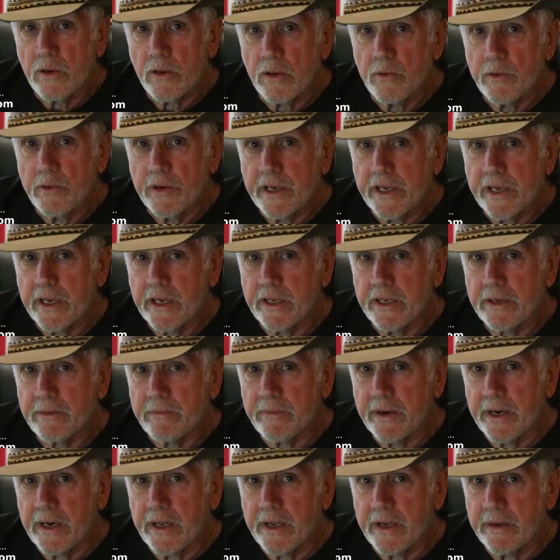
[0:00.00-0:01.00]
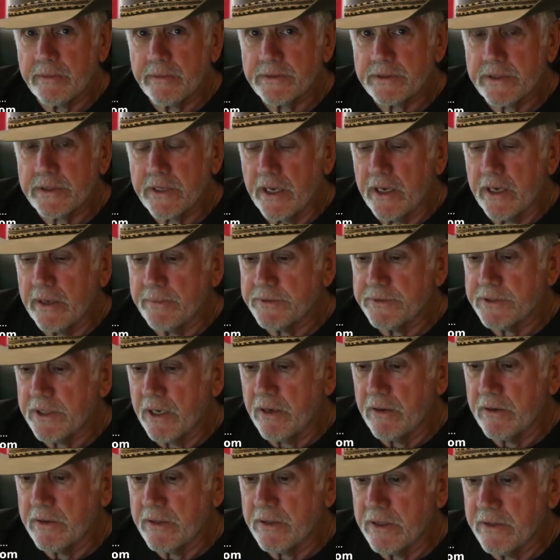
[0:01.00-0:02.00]
Hello again, my name is Gabe
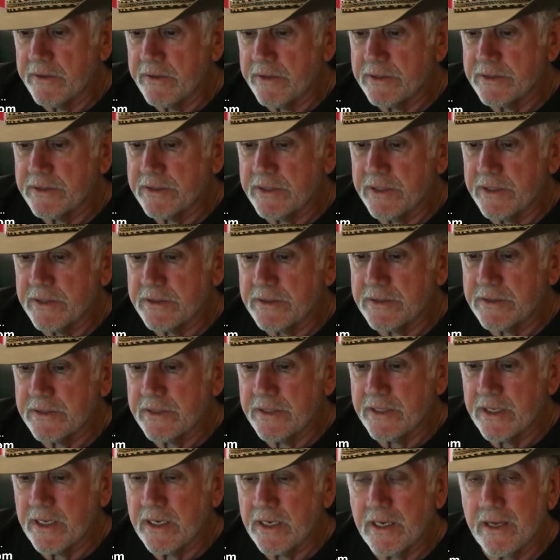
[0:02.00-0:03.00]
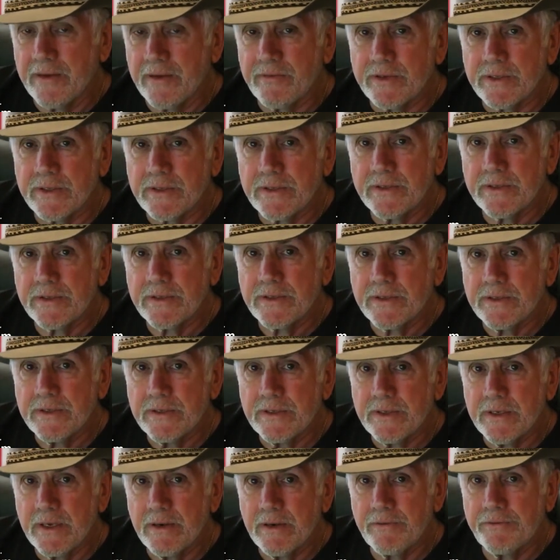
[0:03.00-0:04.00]
Zolna. This is the 11th
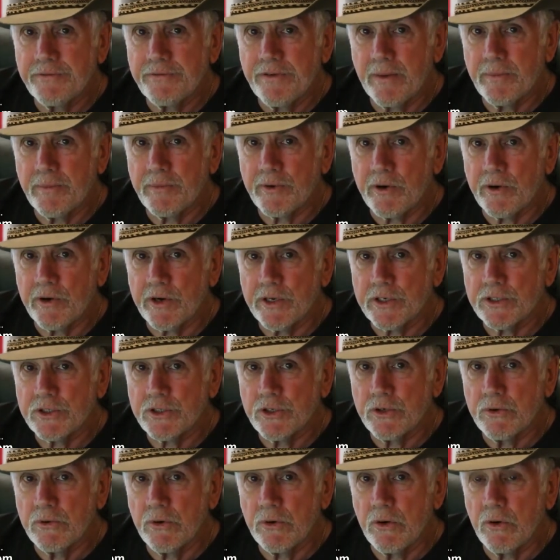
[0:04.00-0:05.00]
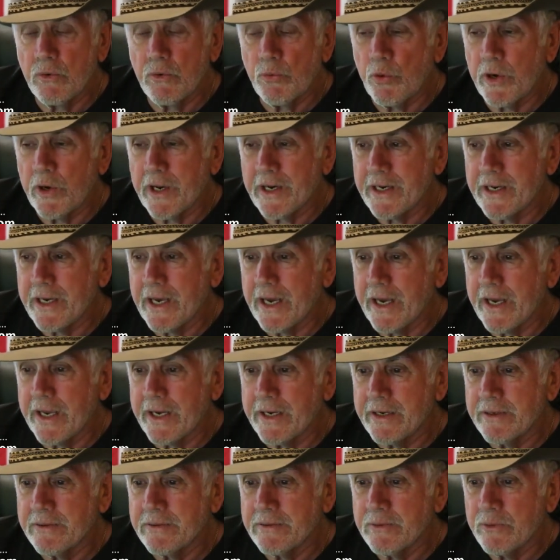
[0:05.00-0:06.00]
of February
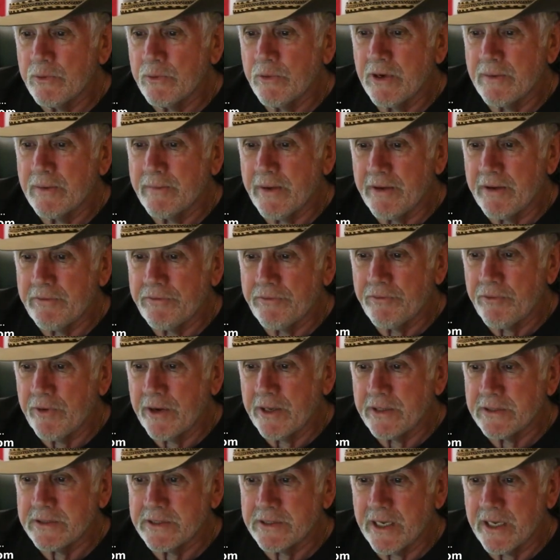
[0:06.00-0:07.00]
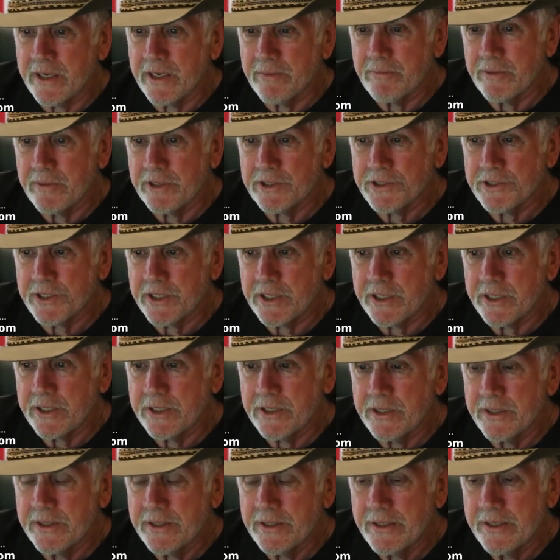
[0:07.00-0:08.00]
2019. One of my friends out of
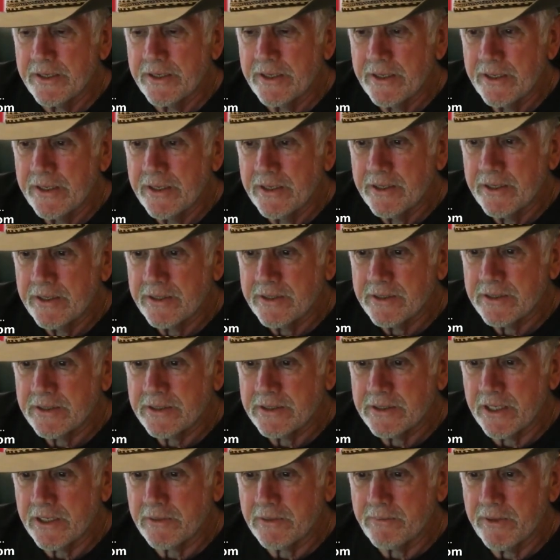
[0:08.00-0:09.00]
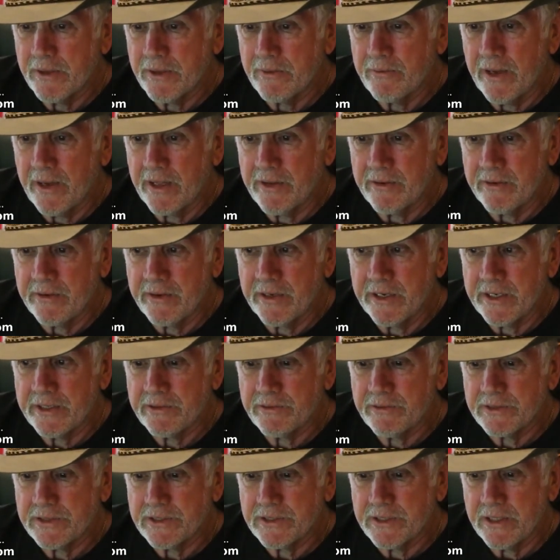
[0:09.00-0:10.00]
Michigan sent me a rather
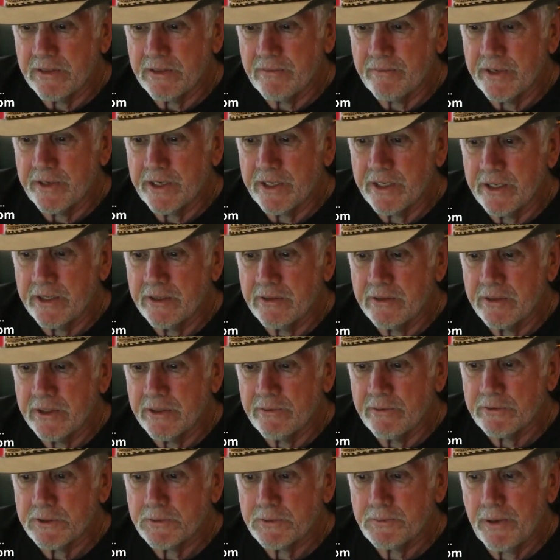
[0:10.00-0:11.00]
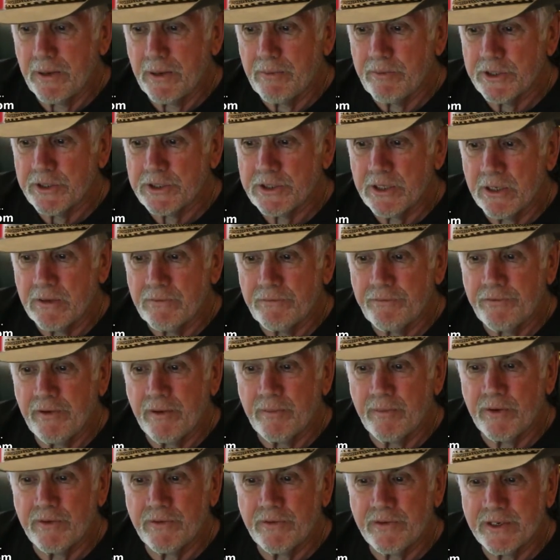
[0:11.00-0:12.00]
interesting video. It was published on
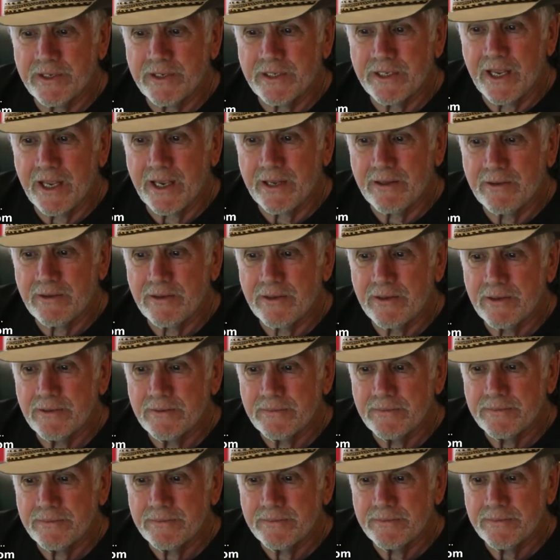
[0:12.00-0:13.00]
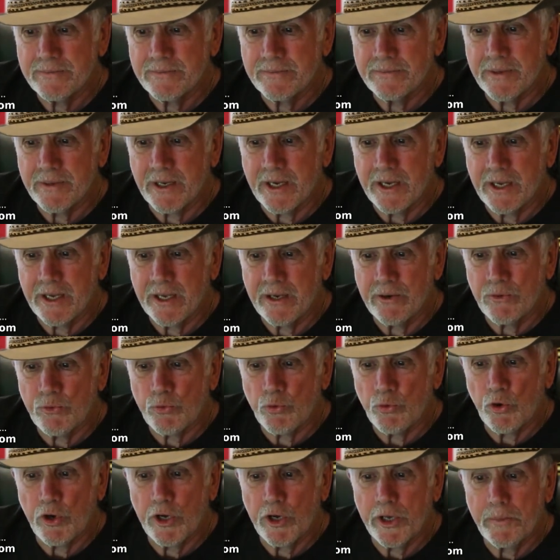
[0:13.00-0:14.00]
February the 10th by
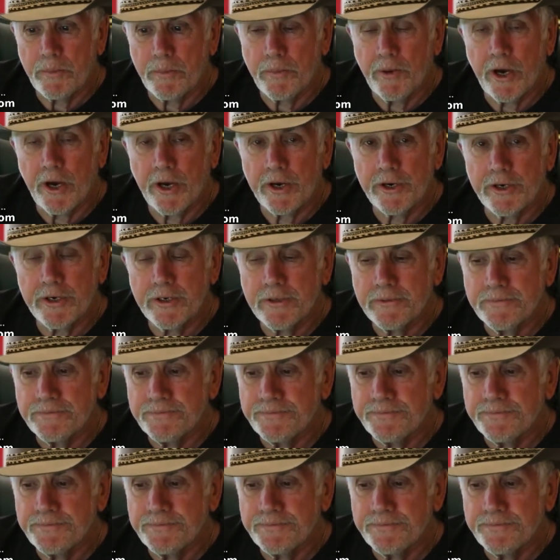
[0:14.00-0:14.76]
Roy Potter.